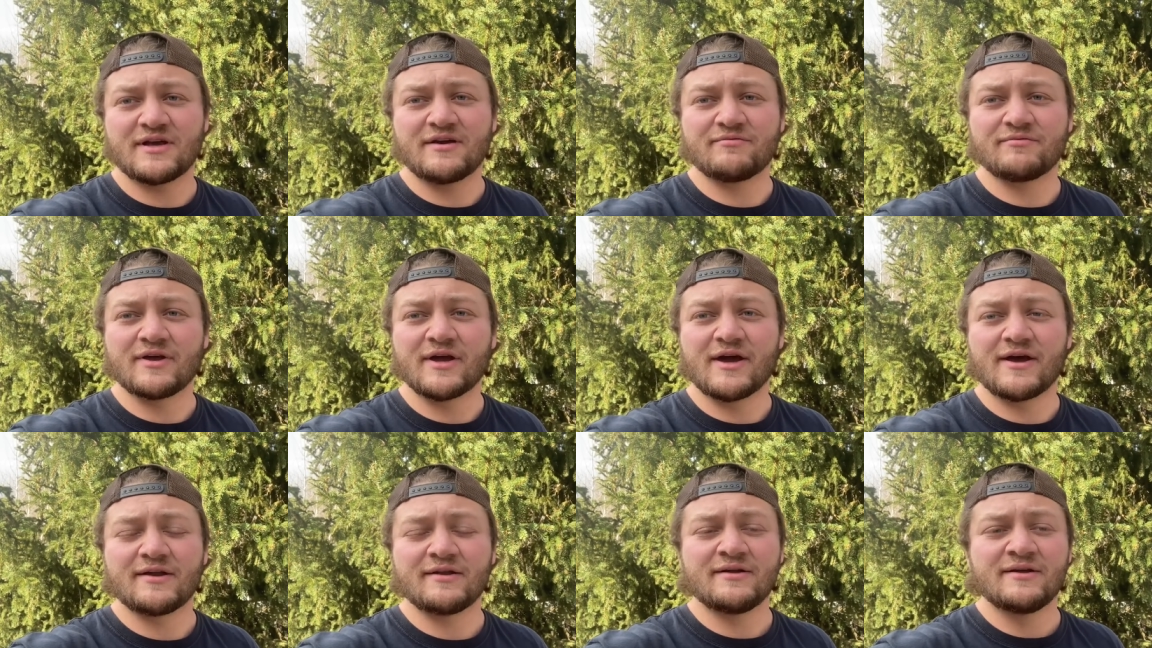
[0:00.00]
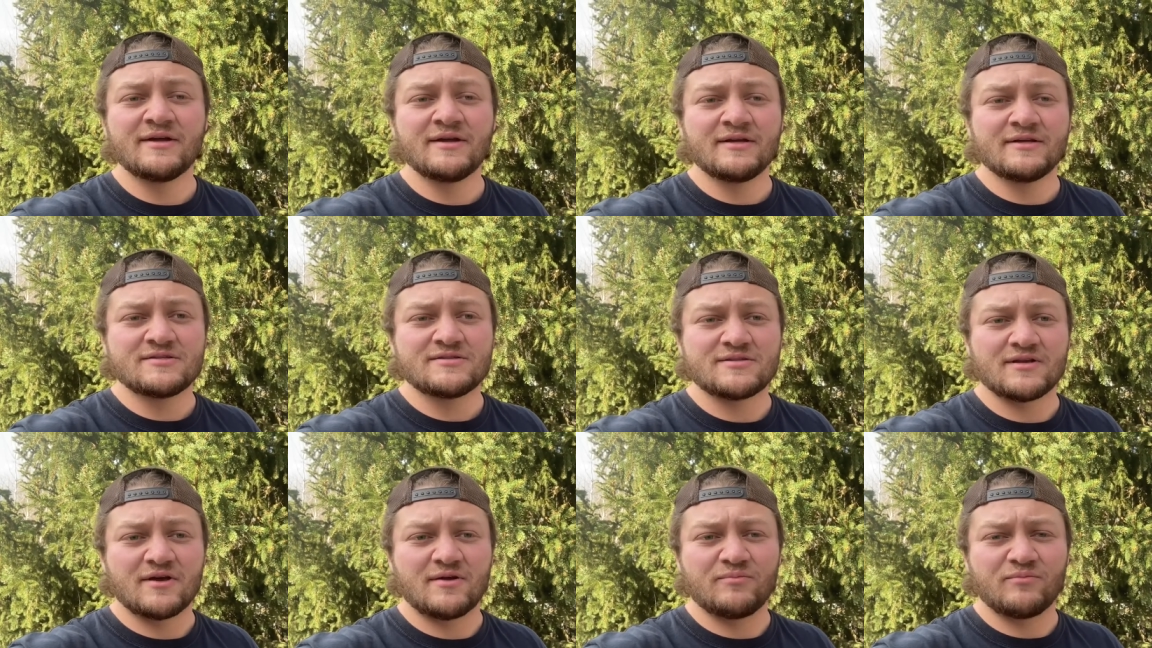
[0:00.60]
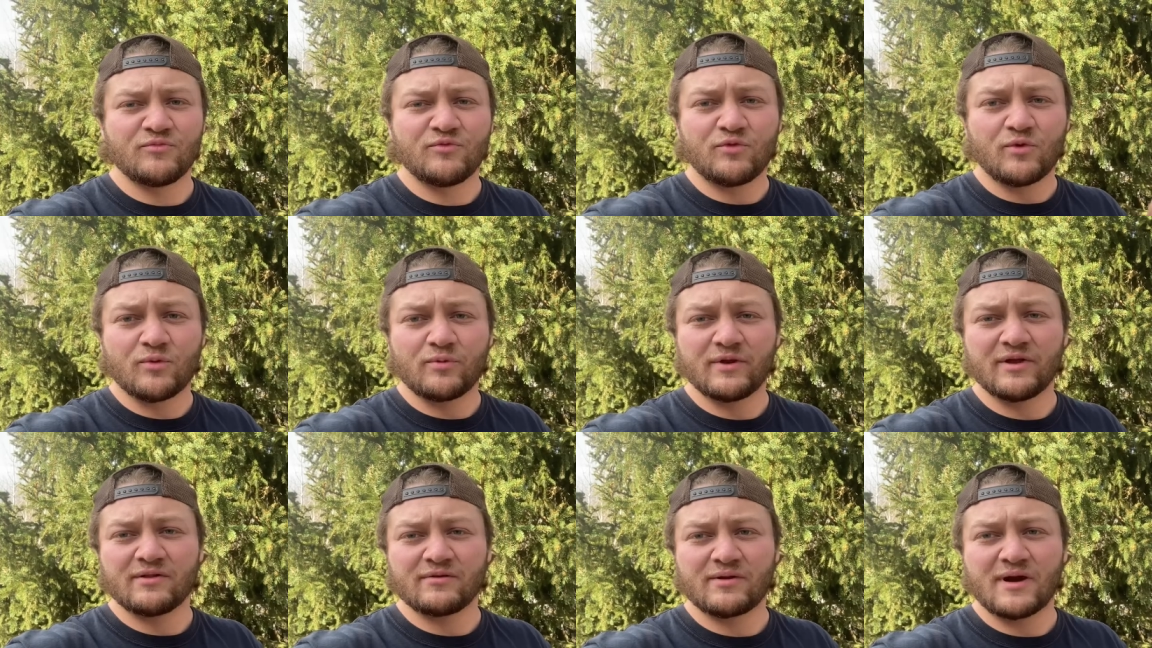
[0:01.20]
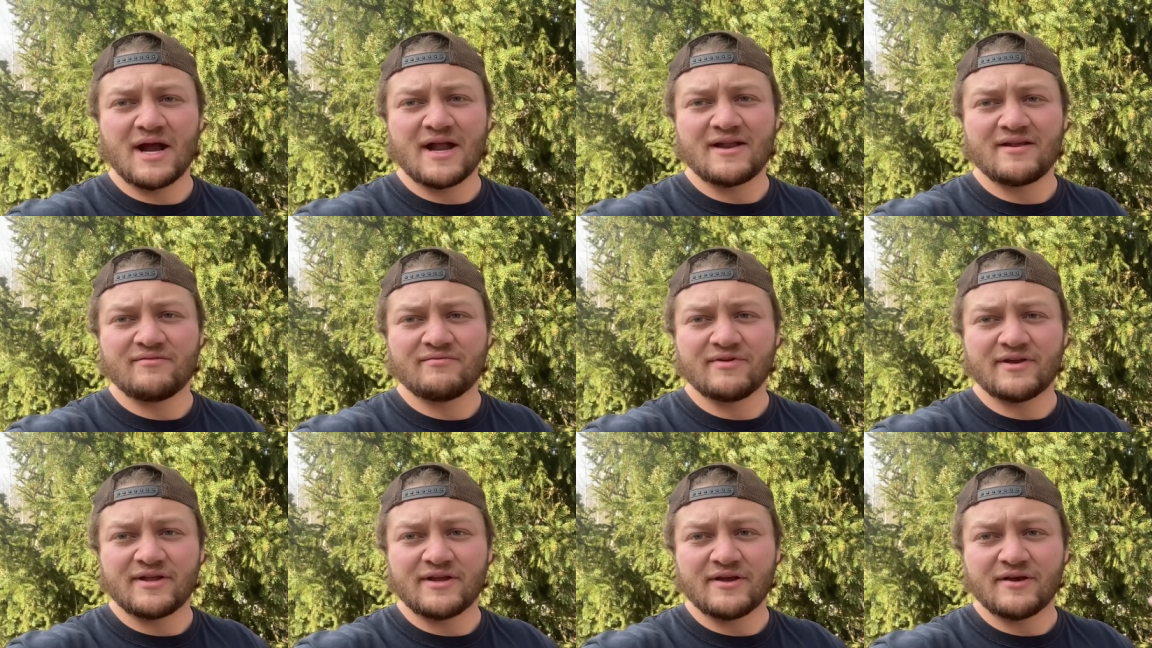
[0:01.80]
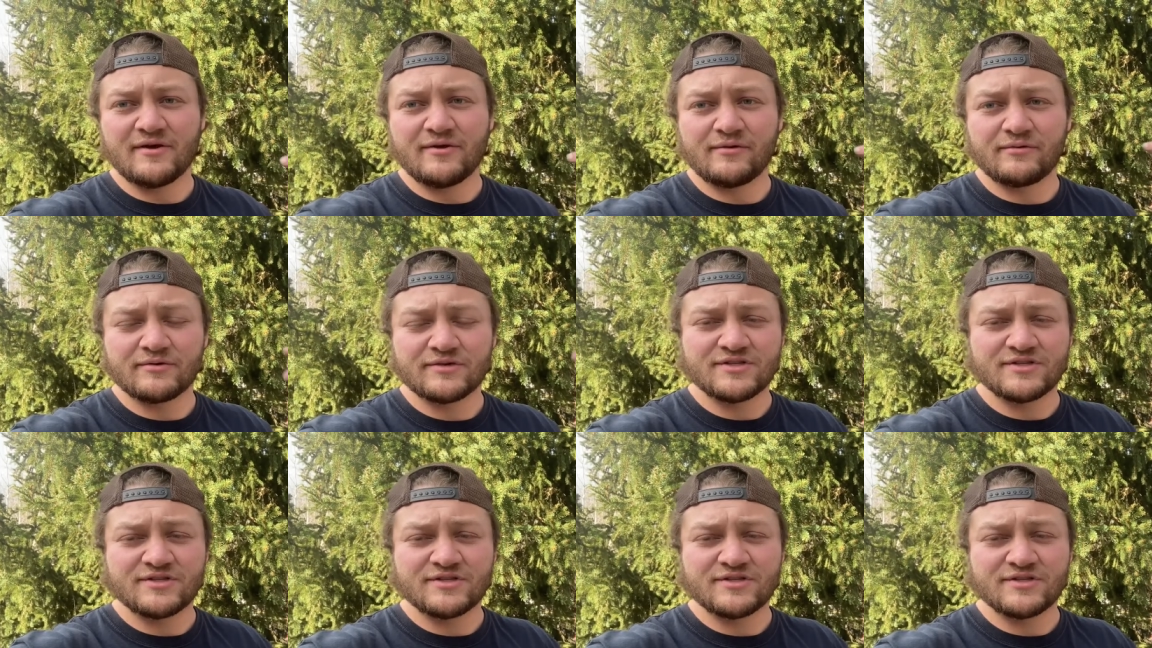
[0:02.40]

I've got some four-wheeler riding video,